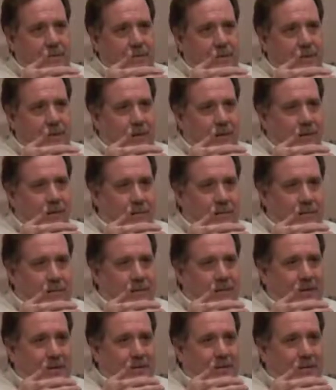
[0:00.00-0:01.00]
wherever it was
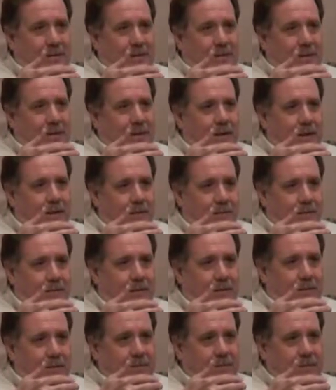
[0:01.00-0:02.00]
going to end up anyway,
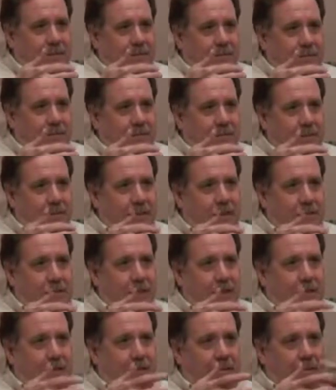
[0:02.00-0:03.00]
mm-hmm. you know,
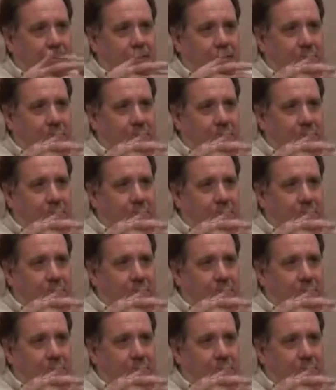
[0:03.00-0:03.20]
down.